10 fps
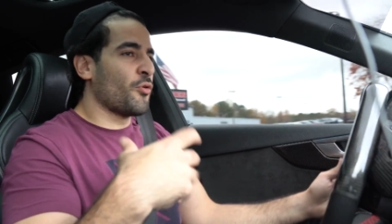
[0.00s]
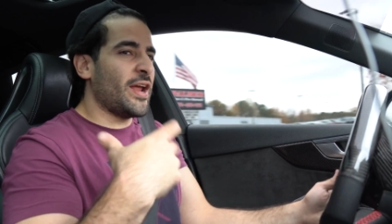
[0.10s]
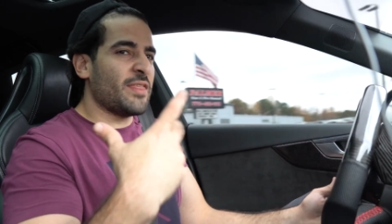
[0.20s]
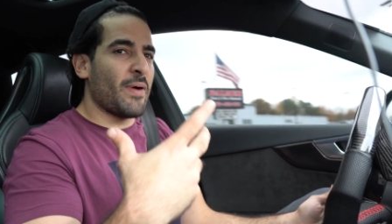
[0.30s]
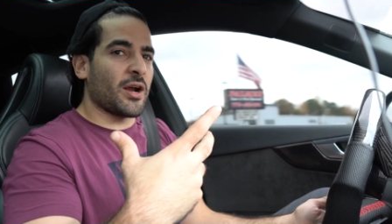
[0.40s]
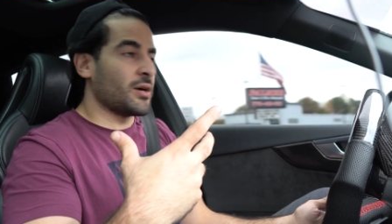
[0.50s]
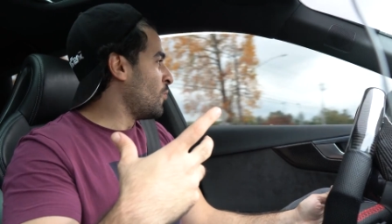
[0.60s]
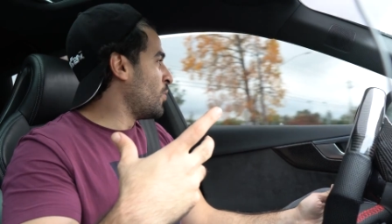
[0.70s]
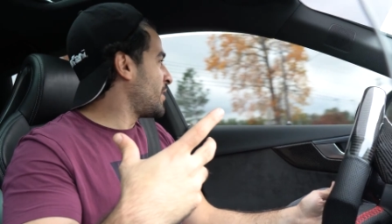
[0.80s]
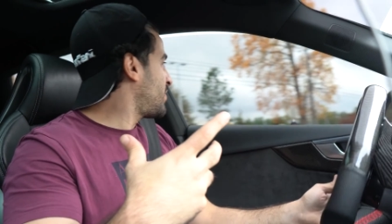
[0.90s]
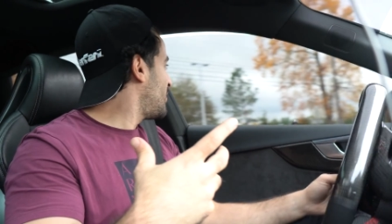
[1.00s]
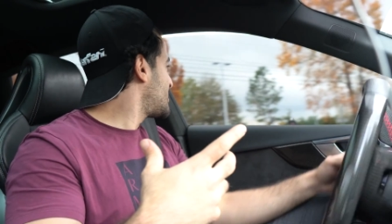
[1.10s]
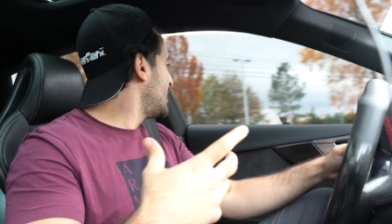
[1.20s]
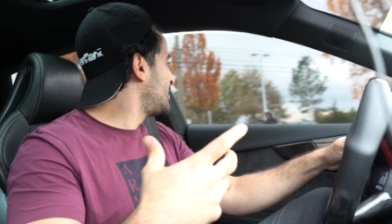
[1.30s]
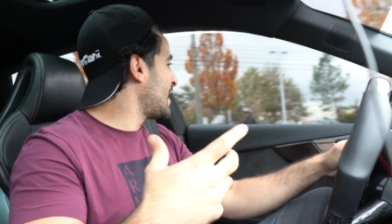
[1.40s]
breathe better with
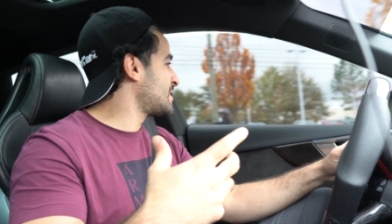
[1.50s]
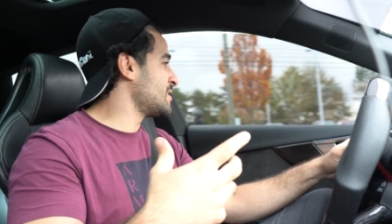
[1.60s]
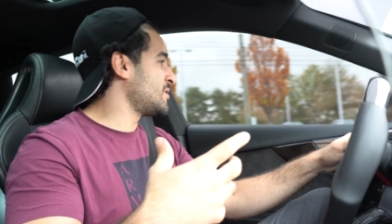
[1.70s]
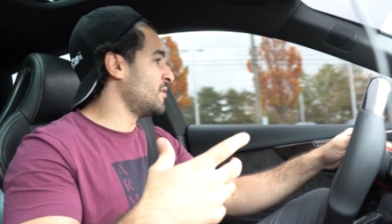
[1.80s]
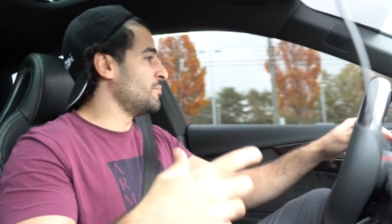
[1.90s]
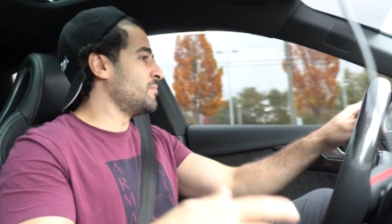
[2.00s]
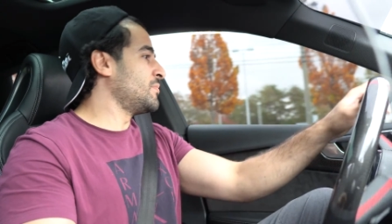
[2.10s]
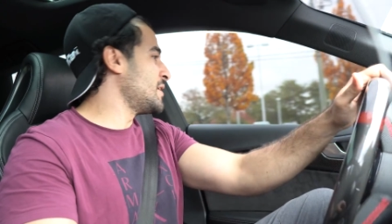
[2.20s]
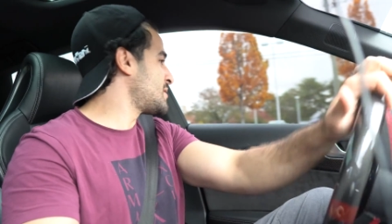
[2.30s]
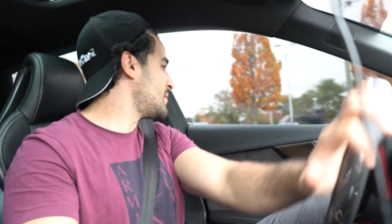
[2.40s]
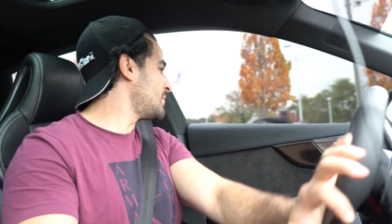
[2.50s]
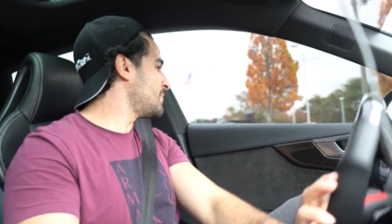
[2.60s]
this intake system. Listen.